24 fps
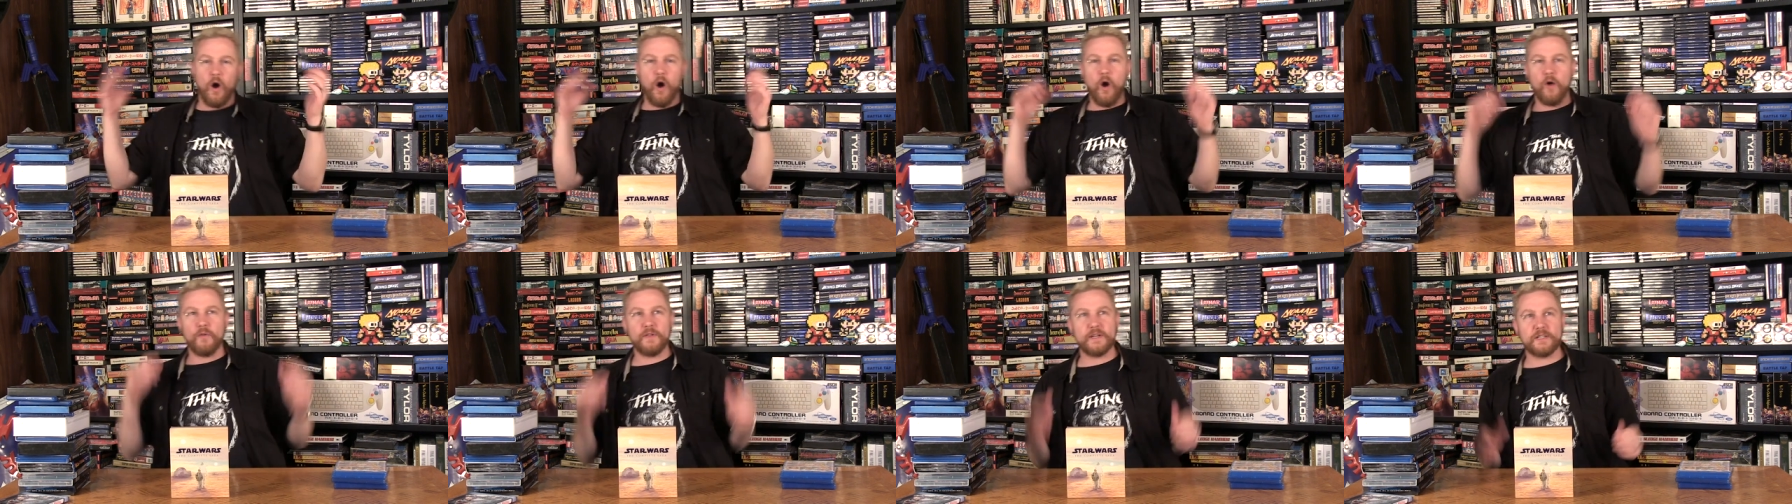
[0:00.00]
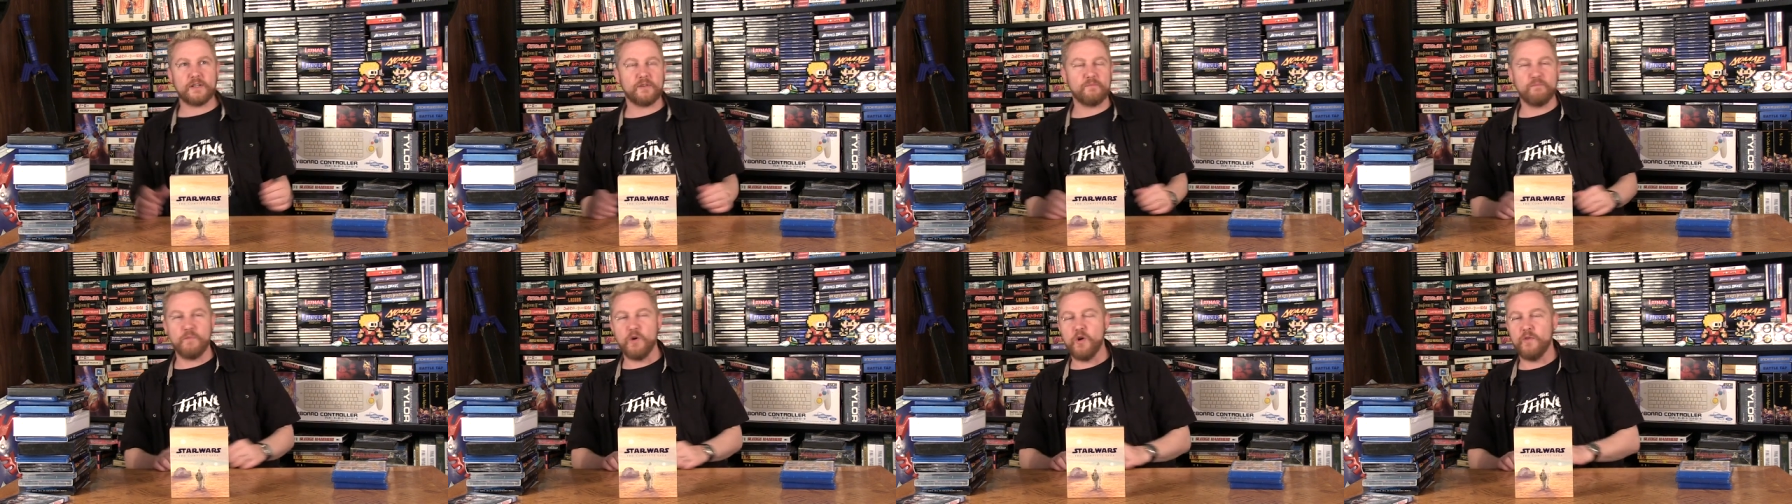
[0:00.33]
oh,
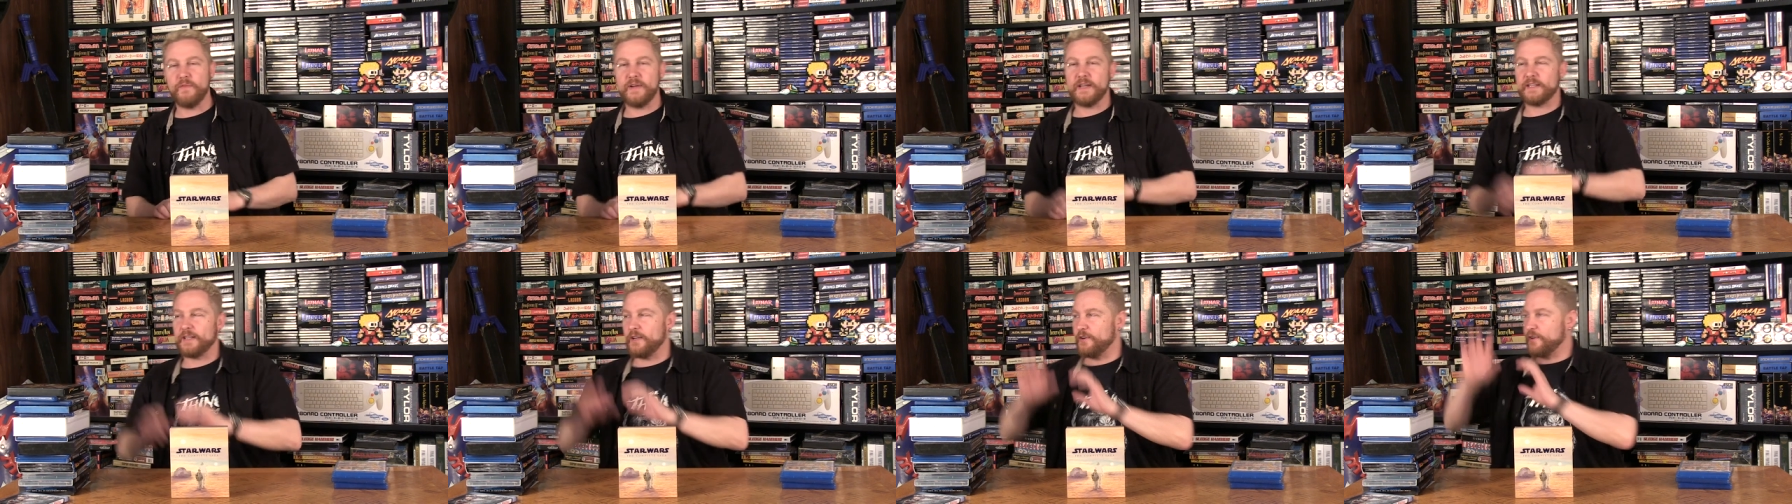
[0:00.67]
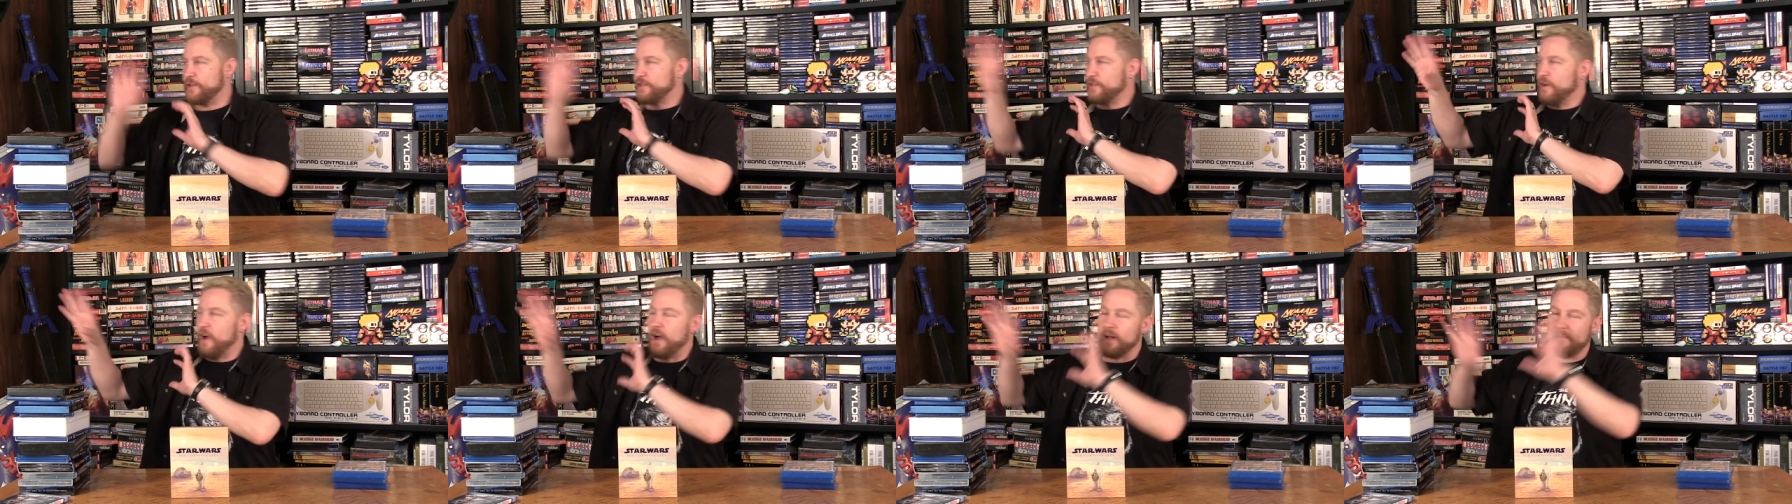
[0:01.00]
these are movies that are
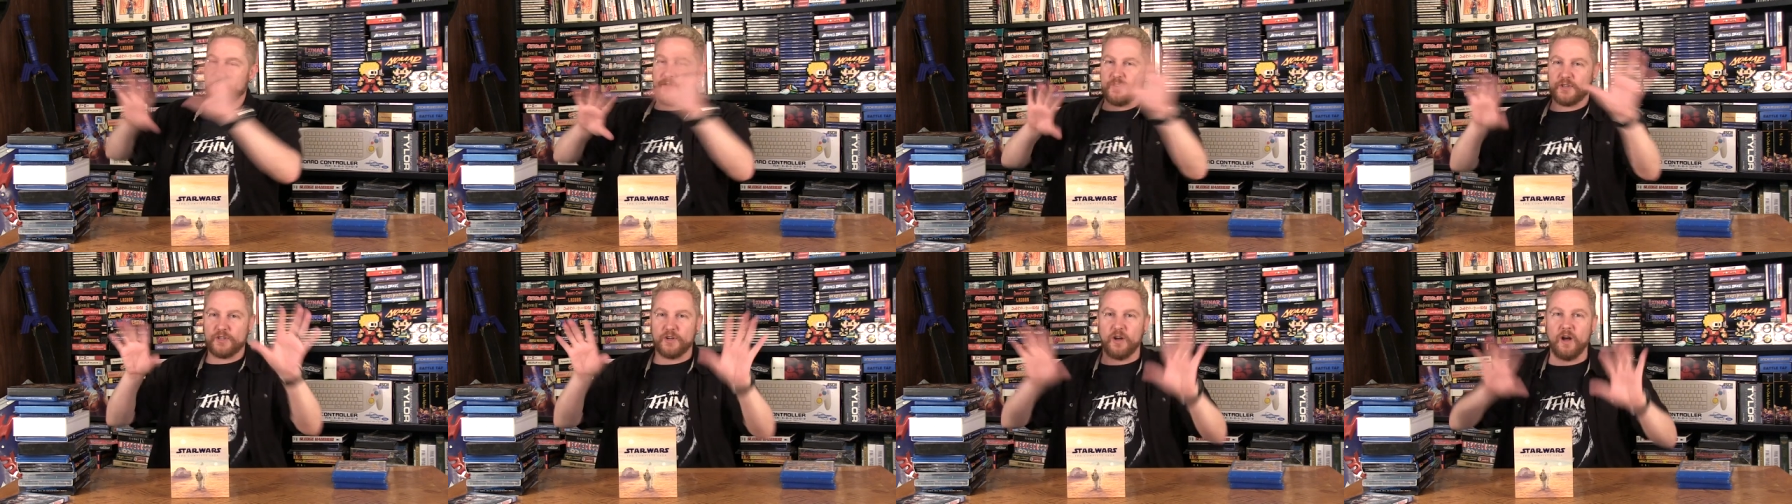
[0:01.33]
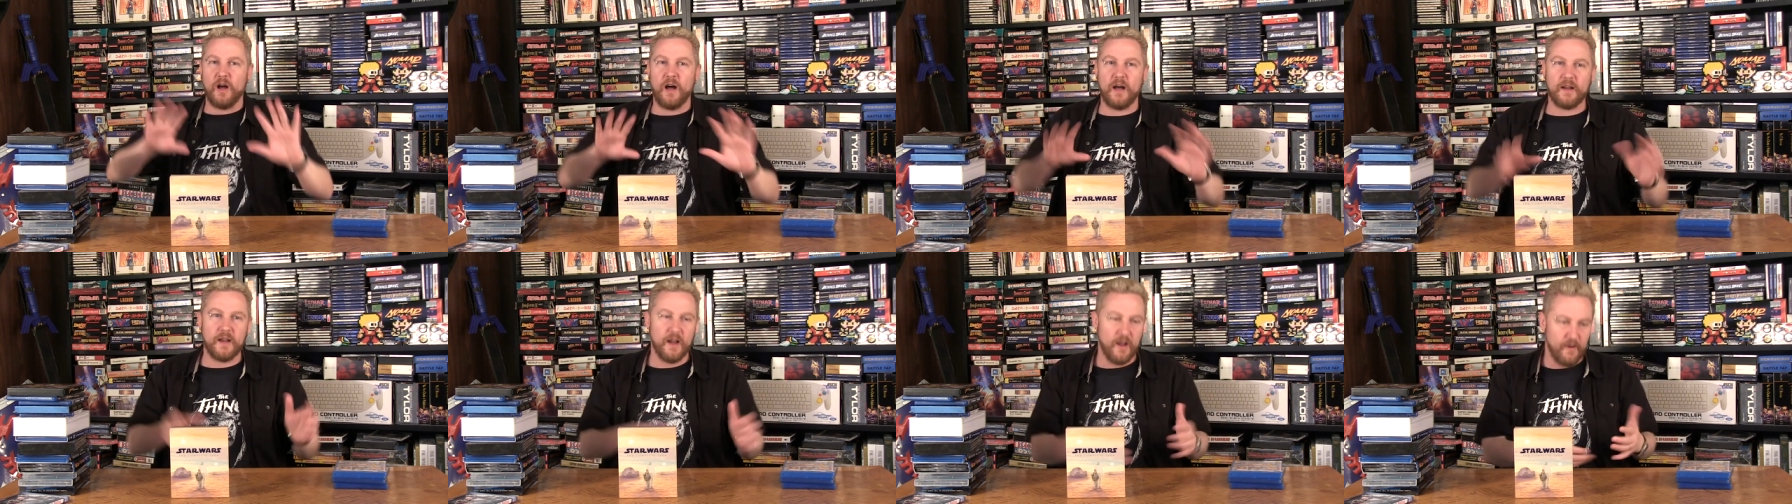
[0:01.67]
shot for
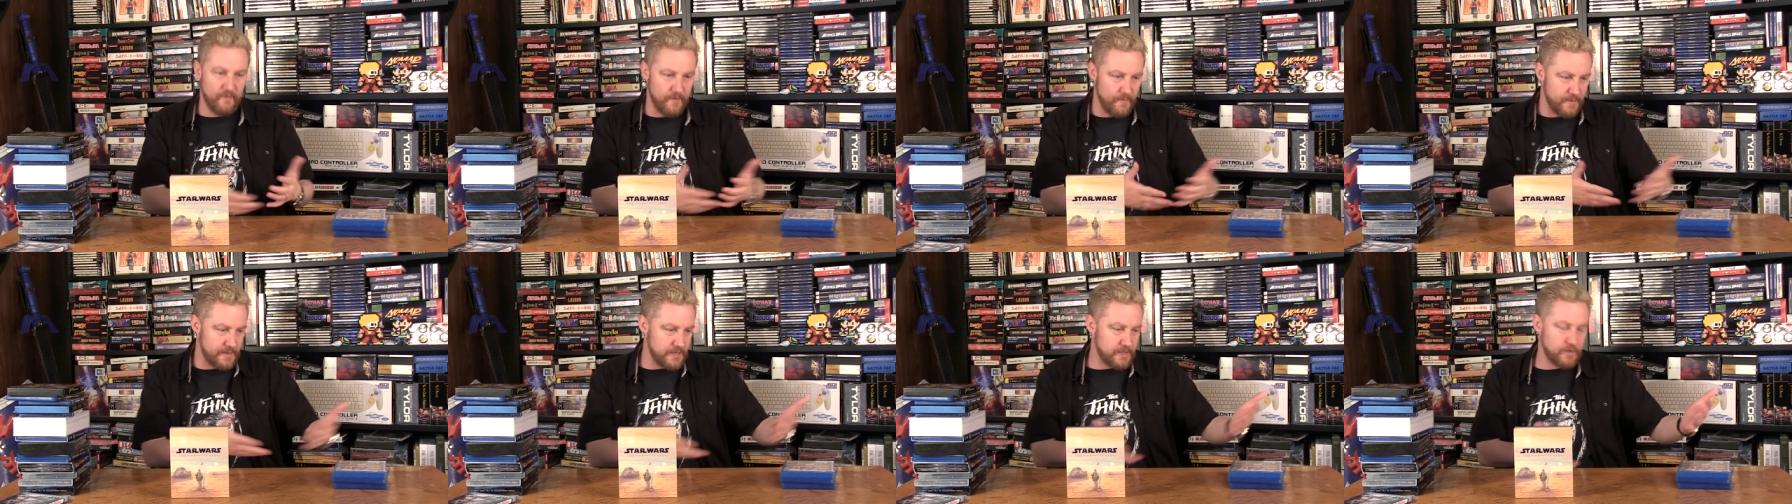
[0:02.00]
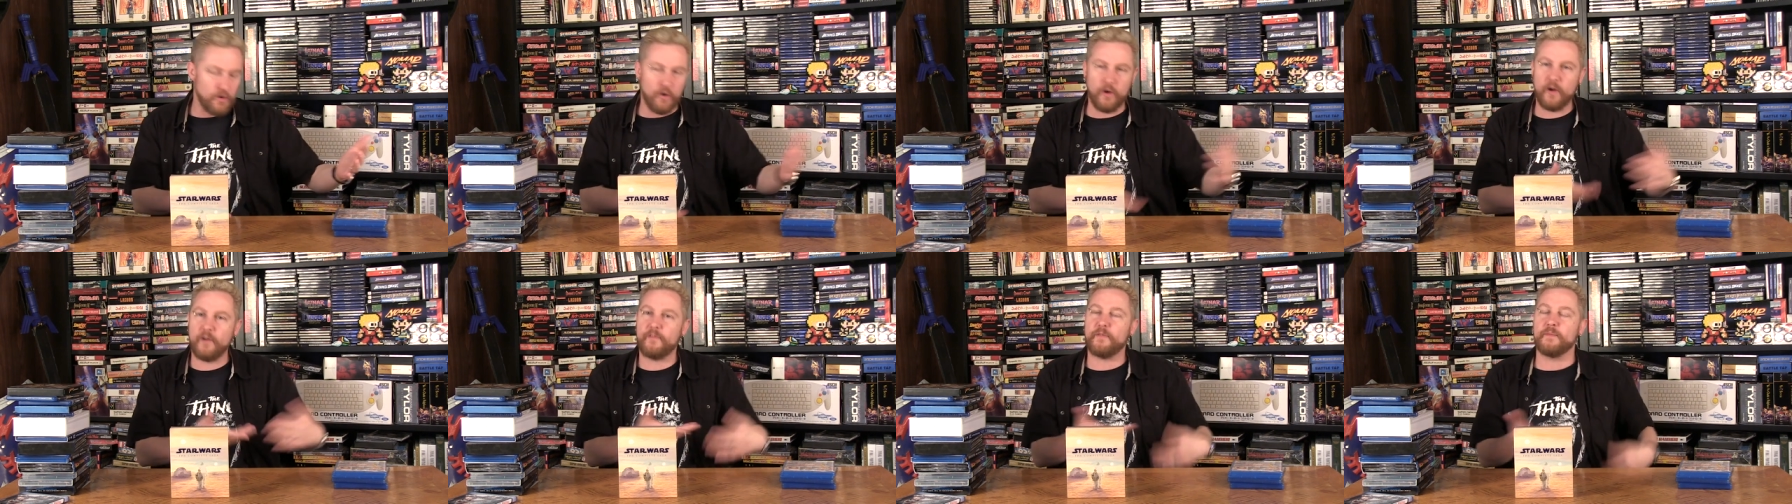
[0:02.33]
shot, from a
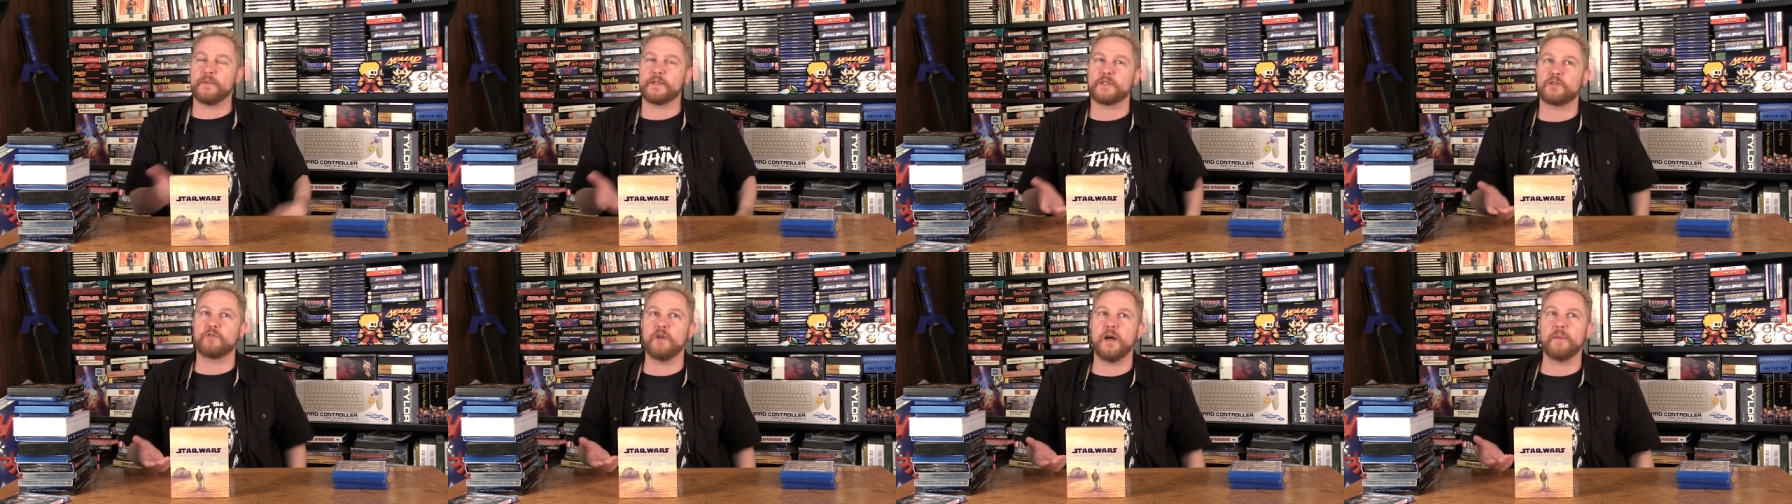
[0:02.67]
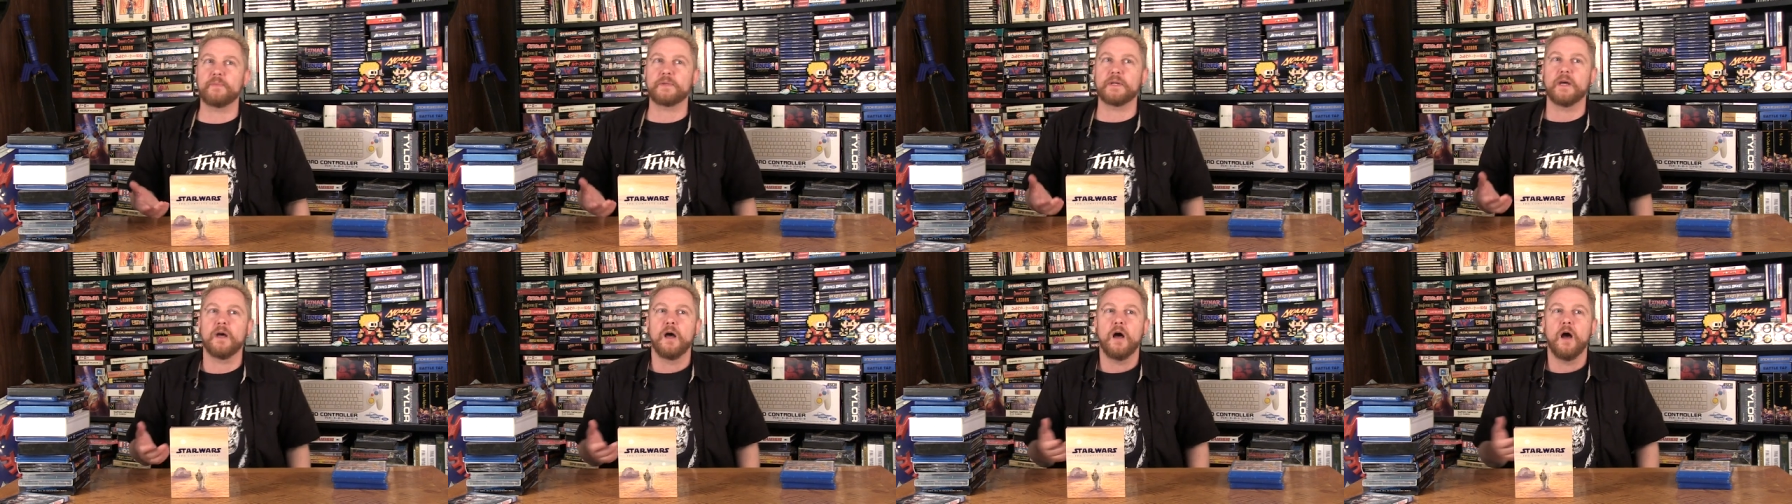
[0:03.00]
story, from a
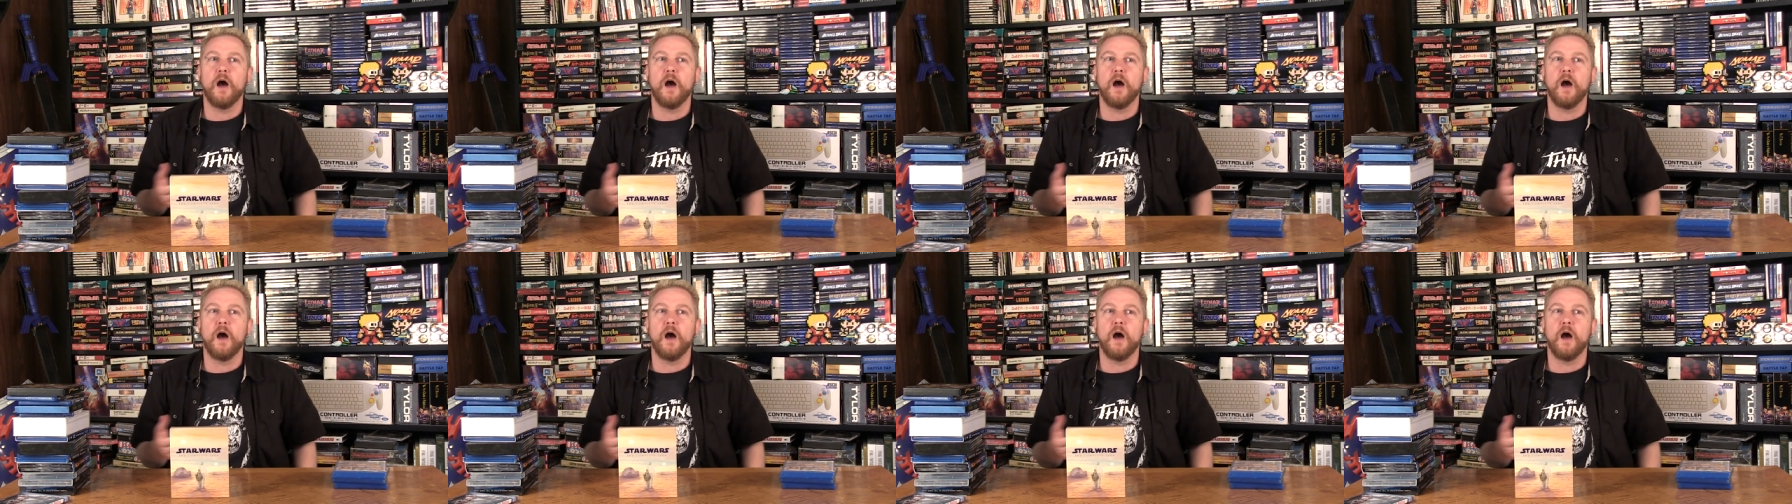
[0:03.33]
script.